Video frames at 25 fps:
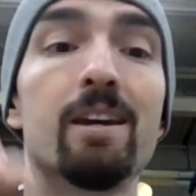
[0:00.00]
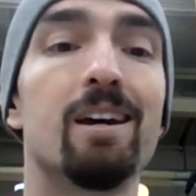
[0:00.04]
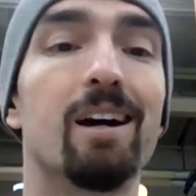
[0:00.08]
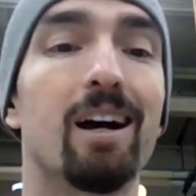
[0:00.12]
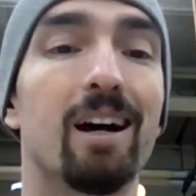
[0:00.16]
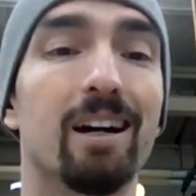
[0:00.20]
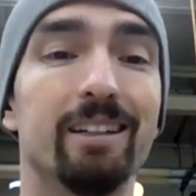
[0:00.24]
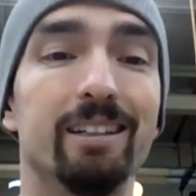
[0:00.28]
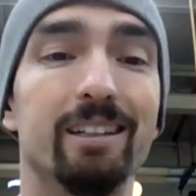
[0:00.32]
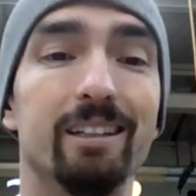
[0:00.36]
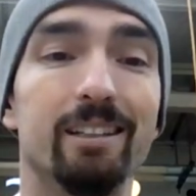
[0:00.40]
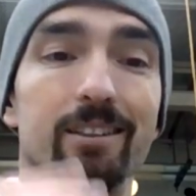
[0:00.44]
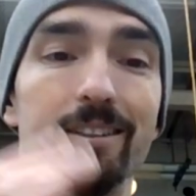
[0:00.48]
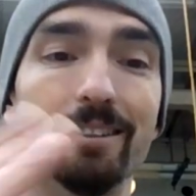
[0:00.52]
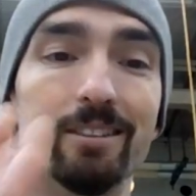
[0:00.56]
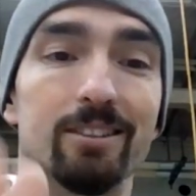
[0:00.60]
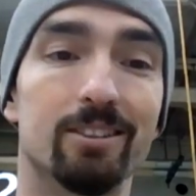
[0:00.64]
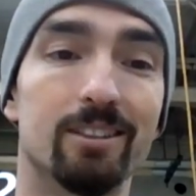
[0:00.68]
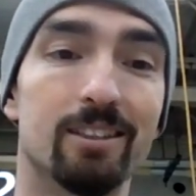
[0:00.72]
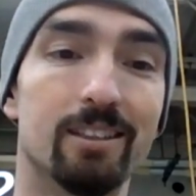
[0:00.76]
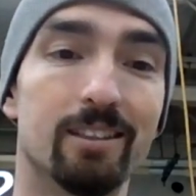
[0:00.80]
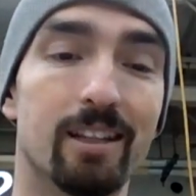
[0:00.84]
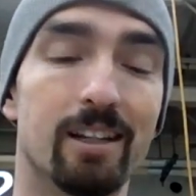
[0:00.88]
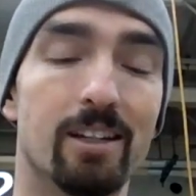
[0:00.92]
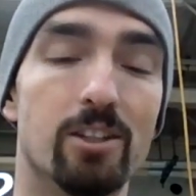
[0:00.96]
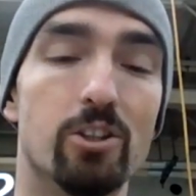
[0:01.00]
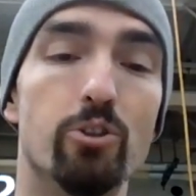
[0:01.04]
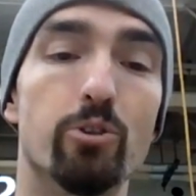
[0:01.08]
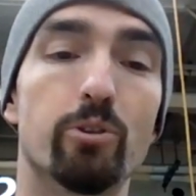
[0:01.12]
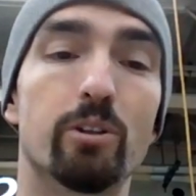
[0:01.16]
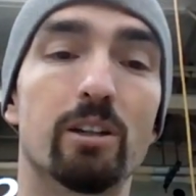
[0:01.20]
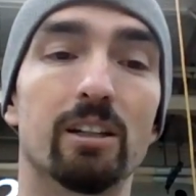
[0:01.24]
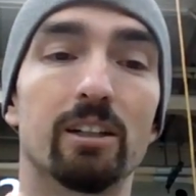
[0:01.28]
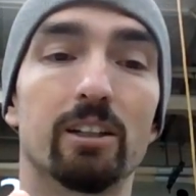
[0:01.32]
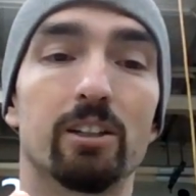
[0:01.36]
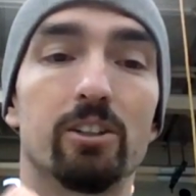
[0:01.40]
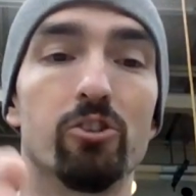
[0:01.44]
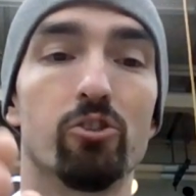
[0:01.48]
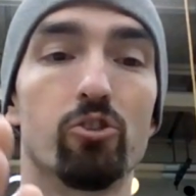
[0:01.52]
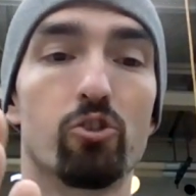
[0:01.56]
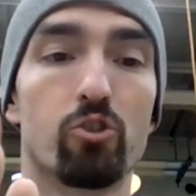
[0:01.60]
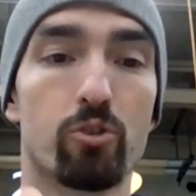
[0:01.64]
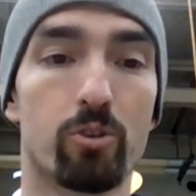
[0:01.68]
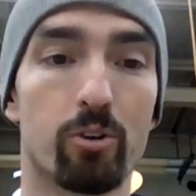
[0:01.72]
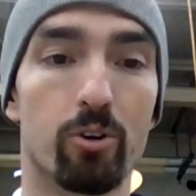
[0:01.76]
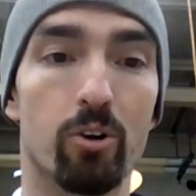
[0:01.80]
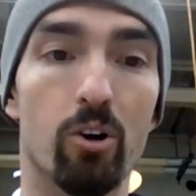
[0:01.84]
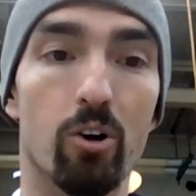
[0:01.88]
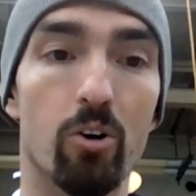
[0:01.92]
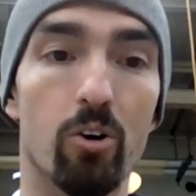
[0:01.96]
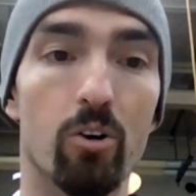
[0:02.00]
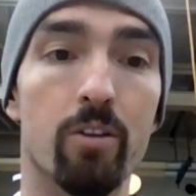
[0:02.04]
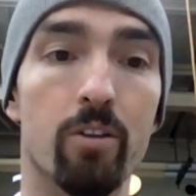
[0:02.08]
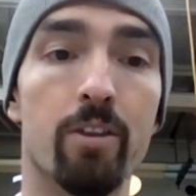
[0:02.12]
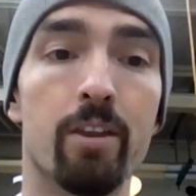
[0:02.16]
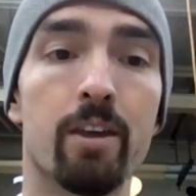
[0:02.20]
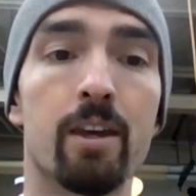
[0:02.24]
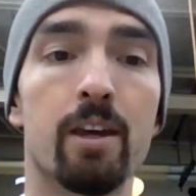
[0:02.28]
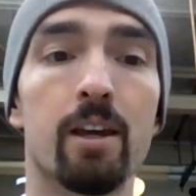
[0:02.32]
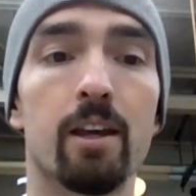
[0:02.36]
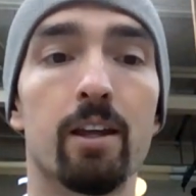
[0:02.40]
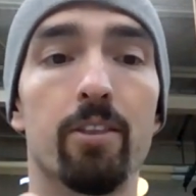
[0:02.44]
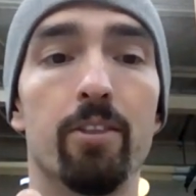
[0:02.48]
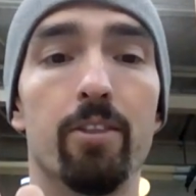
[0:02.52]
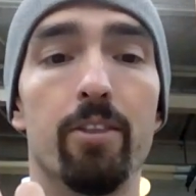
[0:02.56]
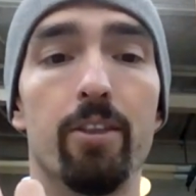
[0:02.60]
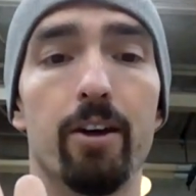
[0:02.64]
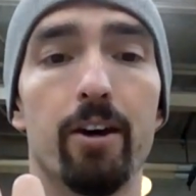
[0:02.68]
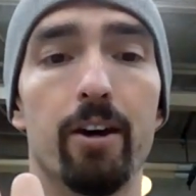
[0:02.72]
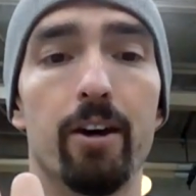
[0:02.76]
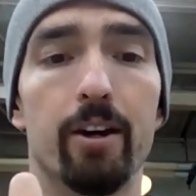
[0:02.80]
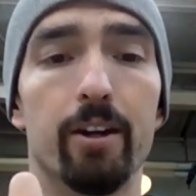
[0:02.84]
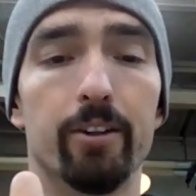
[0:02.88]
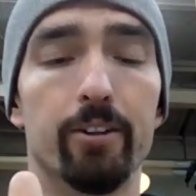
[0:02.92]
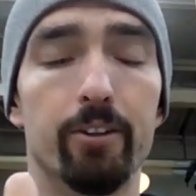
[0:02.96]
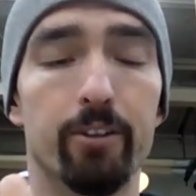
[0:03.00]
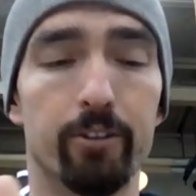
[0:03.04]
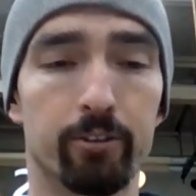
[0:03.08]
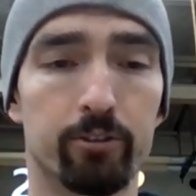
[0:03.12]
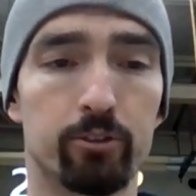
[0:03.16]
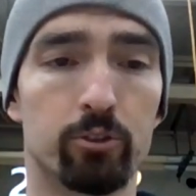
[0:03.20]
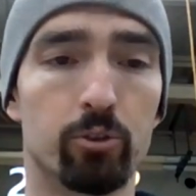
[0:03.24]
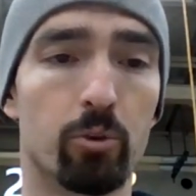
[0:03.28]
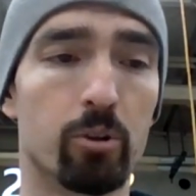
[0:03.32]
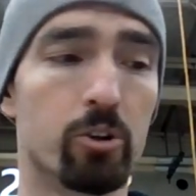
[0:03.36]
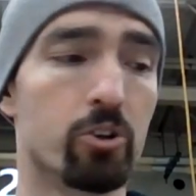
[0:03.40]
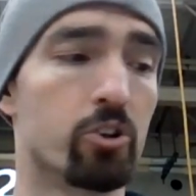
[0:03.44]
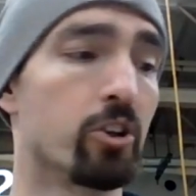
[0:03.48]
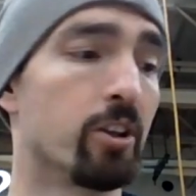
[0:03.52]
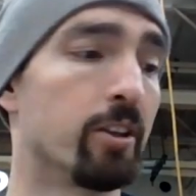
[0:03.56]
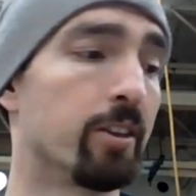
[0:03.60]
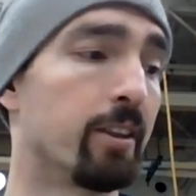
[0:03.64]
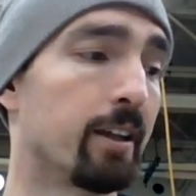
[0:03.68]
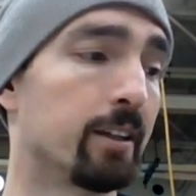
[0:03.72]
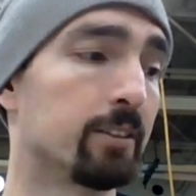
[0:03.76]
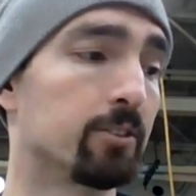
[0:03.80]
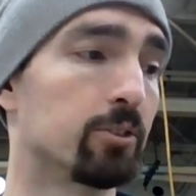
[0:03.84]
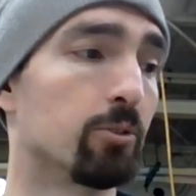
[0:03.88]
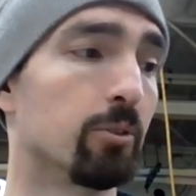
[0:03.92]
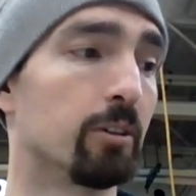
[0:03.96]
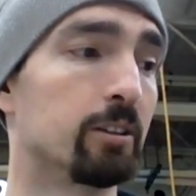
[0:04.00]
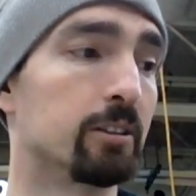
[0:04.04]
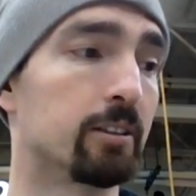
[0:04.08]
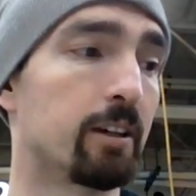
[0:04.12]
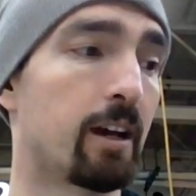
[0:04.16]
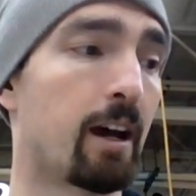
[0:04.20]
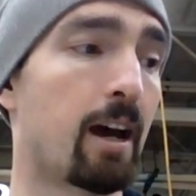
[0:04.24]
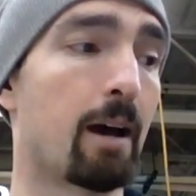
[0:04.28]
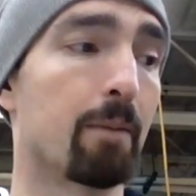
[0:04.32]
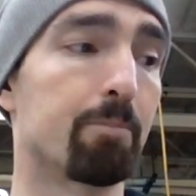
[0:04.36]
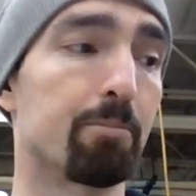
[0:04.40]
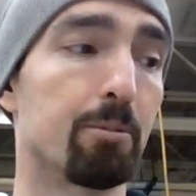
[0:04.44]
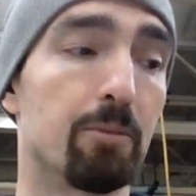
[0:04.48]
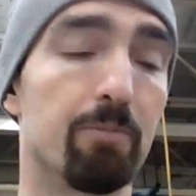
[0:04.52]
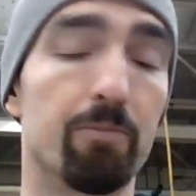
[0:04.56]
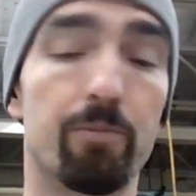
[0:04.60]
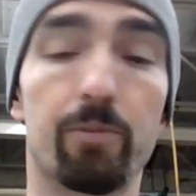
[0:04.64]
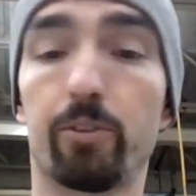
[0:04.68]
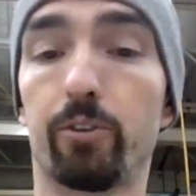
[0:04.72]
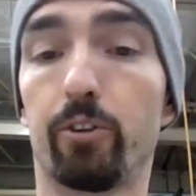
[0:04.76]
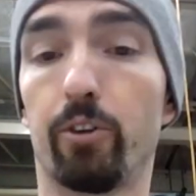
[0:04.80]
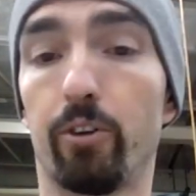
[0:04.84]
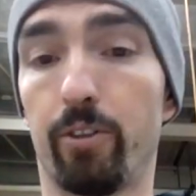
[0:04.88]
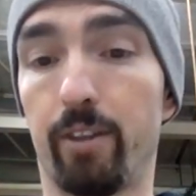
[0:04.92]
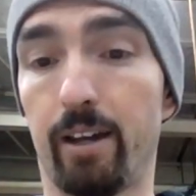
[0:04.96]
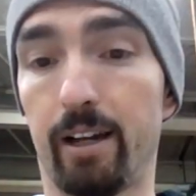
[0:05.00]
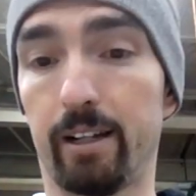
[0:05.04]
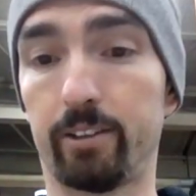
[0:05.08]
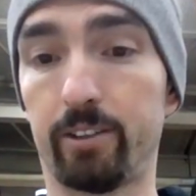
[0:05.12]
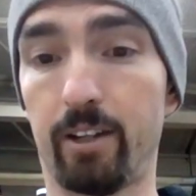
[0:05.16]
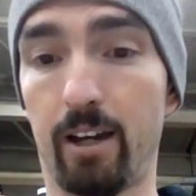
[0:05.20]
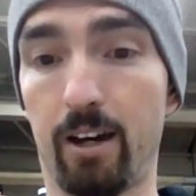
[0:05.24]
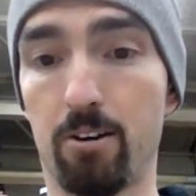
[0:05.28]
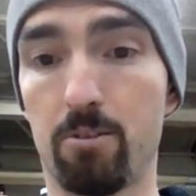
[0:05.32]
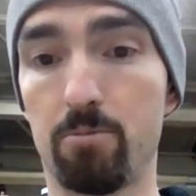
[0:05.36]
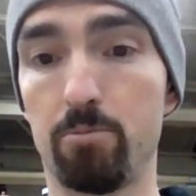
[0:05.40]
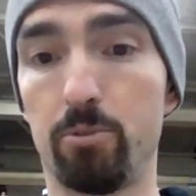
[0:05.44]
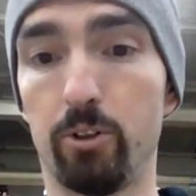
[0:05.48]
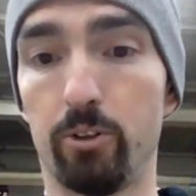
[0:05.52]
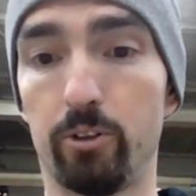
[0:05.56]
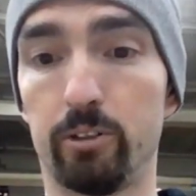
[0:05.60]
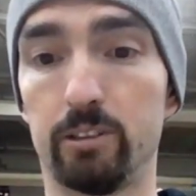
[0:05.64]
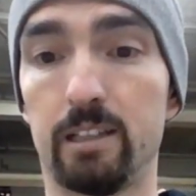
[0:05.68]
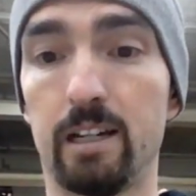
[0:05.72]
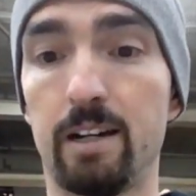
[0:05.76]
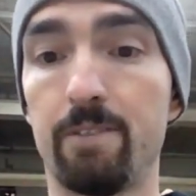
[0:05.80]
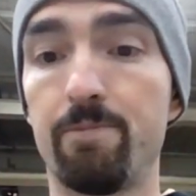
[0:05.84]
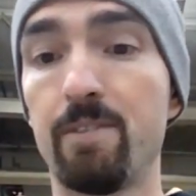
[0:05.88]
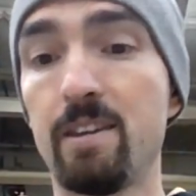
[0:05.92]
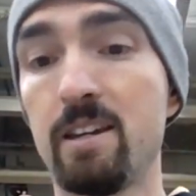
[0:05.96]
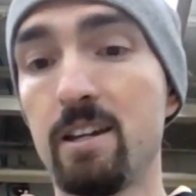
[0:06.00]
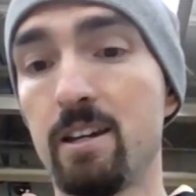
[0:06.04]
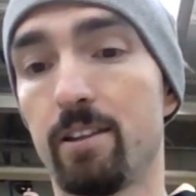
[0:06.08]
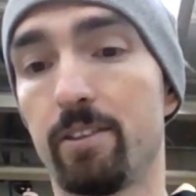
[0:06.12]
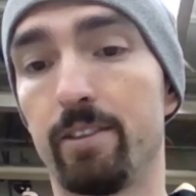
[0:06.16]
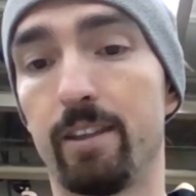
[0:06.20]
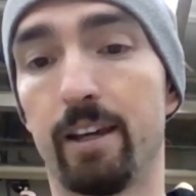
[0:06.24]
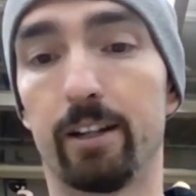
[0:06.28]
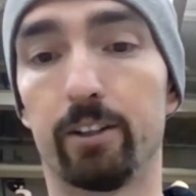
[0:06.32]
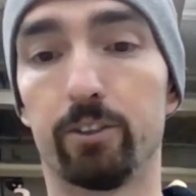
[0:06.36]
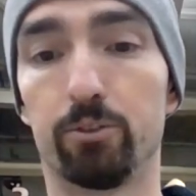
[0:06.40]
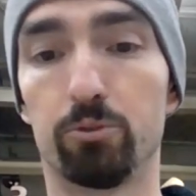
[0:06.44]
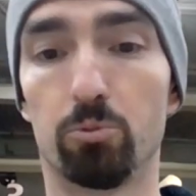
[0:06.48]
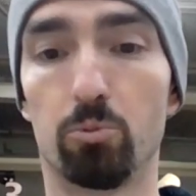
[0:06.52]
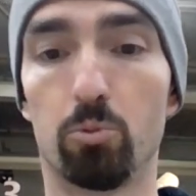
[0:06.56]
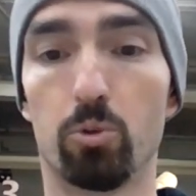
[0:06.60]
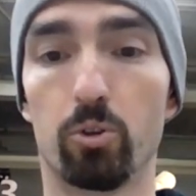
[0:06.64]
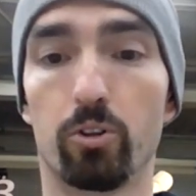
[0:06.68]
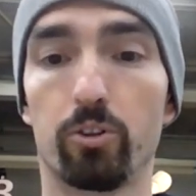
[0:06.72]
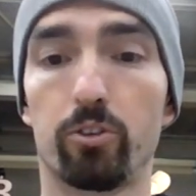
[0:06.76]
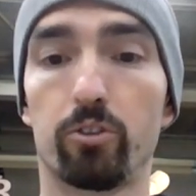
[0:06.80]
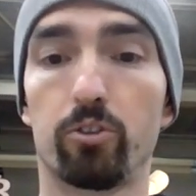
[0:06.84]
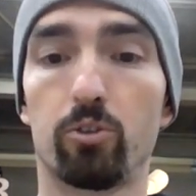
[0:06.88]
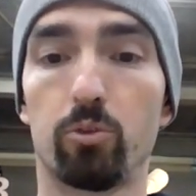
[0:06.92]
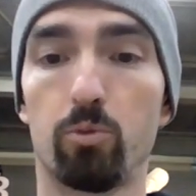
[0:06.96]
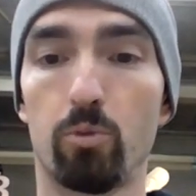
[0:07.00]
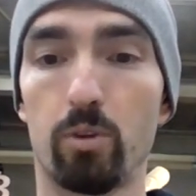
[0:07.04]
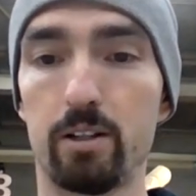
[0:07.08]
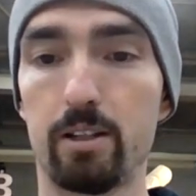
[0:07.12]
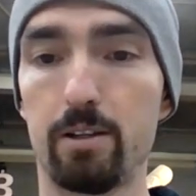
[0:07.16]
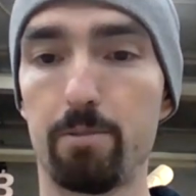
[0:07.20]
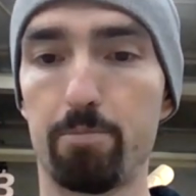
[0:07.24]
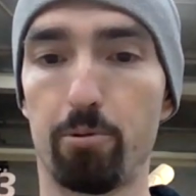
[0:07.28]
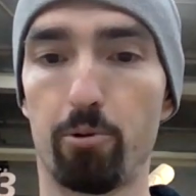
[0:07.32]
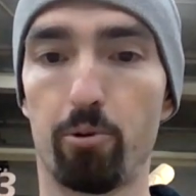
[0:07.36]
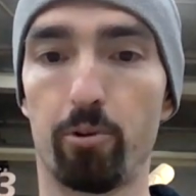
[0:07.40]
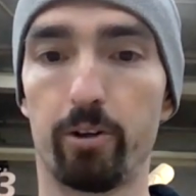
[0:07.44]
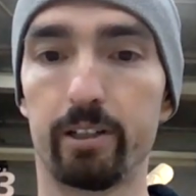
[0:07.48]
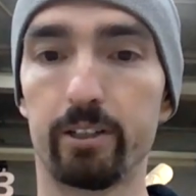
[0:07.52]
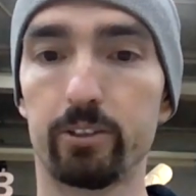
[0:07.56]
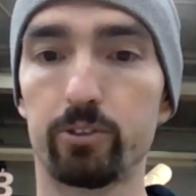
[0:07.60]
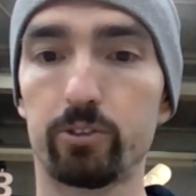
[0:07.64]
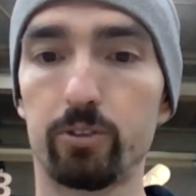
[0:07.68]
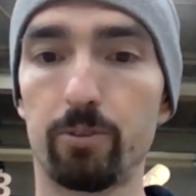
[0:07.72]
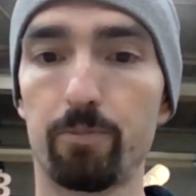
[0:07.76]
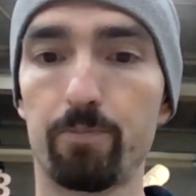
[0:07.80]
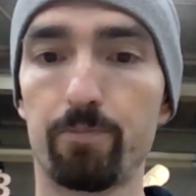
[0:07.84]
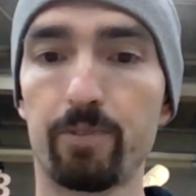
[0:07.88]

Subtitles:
I need to see that you can control the distortion that's going to happen. So that's how I'm doing that. That is worth 20 points.